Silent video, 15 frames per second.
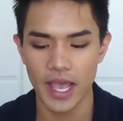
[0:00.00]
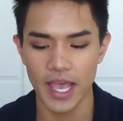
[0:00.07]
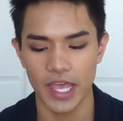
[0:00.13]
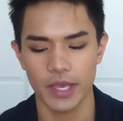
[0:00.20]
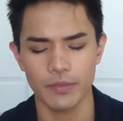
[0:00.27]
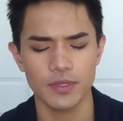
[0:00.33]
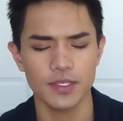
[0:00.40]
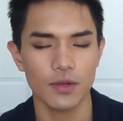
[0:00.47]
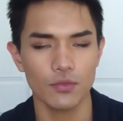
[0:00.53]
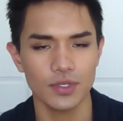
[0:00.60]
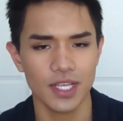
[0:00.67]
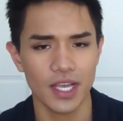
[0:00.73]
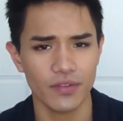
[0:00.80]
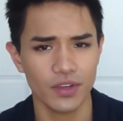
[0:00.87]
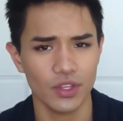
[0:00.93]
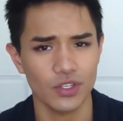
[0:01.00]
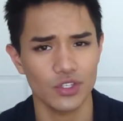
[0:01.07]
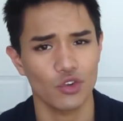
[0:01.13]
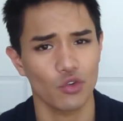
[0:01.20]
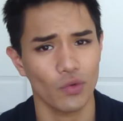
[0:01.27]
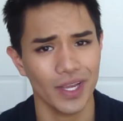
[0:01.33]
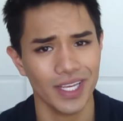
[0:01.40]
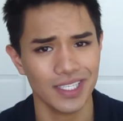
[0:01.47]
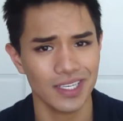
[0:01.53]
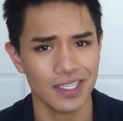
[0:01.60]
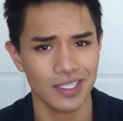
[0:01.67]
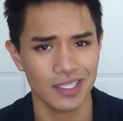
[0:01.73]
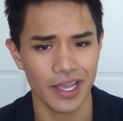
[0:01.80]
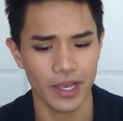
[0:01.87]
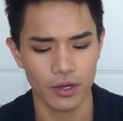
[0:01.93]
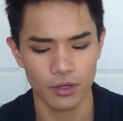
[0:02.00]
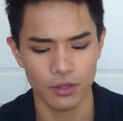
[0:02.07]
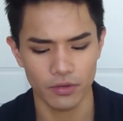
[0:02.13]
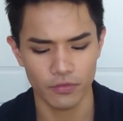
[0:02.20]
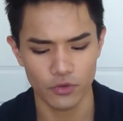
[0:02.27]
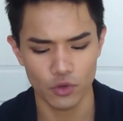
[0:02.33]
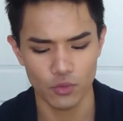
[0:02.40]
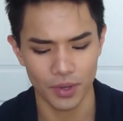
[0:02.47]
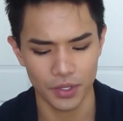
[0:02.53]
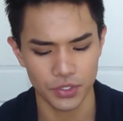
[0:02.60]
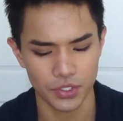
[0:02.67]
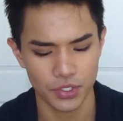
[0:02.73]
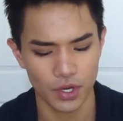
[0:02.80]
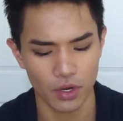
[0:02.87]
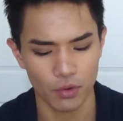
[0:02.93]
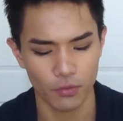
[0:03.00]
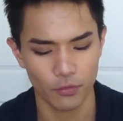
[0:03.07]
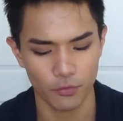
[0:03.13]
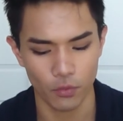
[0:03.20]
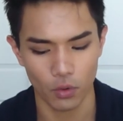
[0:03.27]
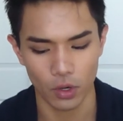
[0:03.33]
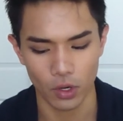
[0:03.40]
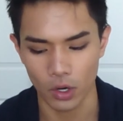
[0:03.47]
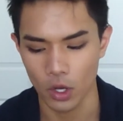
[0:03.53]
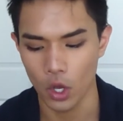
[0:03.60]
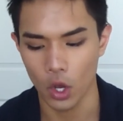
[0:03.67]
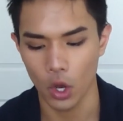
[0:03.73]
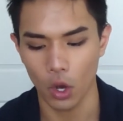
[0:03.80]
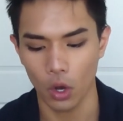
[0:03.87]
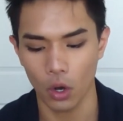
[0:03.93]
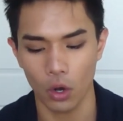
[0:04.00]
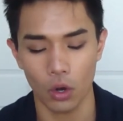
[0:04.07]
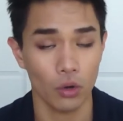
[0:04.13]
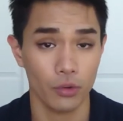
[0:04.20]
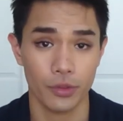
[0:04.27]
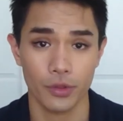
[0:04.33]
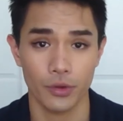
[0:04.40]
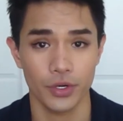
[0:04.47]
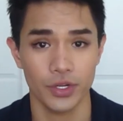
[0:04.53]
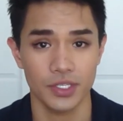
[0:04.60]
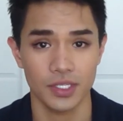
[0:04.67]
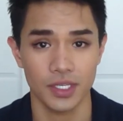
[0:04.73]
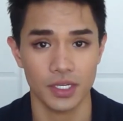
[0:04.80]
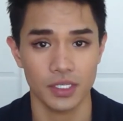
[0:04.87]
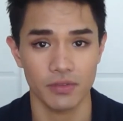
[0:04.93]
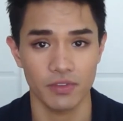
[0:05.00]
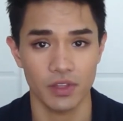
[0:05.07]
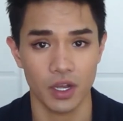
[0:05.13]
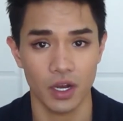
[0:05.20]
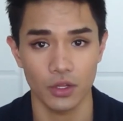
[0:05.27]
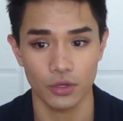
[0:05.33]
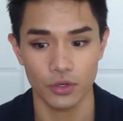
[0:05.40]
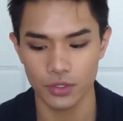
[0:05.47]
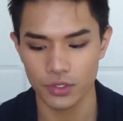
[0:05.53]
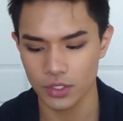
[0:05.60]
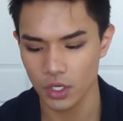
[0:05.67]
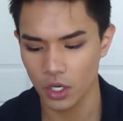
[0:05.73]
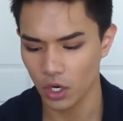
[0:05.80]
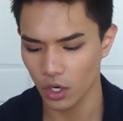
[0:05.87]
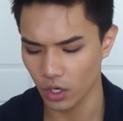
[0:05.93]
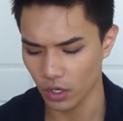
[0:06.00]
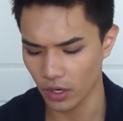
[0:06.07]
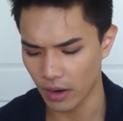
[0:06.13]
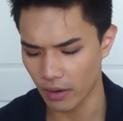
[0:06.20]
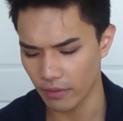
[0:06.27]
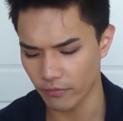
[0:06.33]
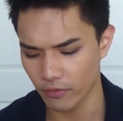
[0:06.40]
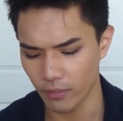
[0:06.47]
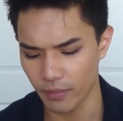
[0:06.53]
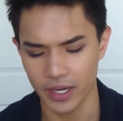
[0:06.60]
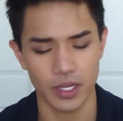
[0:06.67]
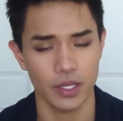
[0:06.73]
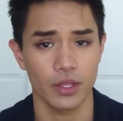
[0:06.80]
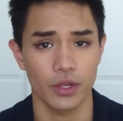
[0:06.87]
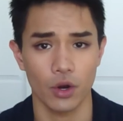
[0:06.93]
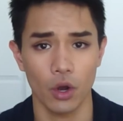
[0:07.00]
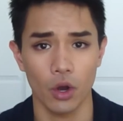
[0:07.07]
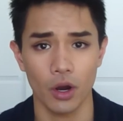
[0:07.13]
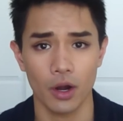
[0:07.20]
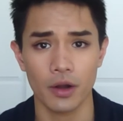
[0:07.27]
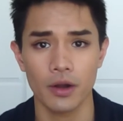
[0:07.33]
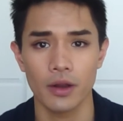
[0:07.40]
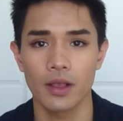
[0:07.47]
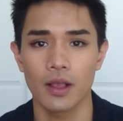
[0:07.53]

Amazon was having this crazy sale a few months ago for all 36 of the colors, or however many there are.